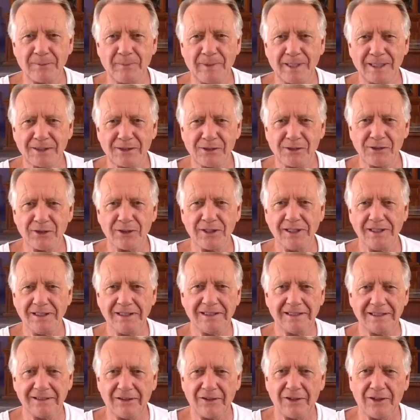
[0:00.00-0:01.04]
picture
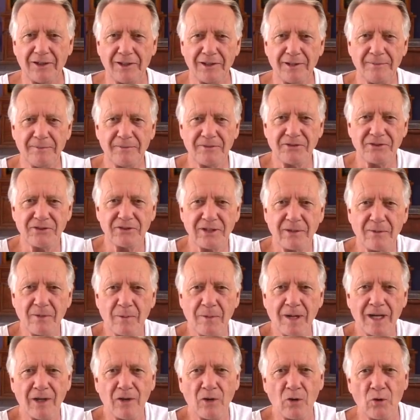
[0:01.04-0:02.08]
on some
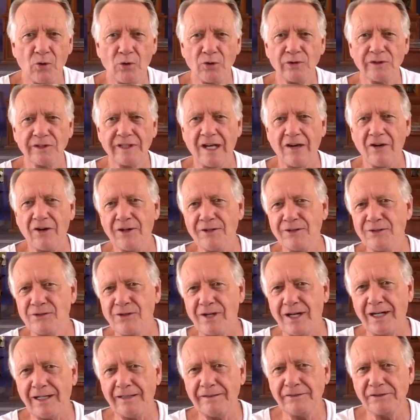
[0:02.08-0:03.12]
of my old hard
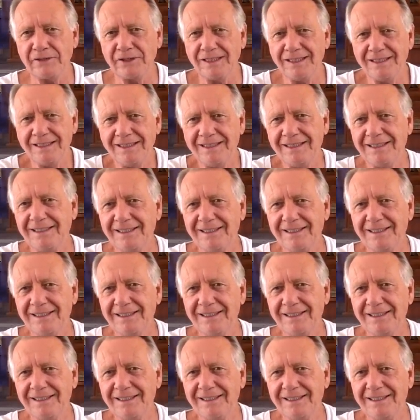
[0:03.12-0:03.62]
drives.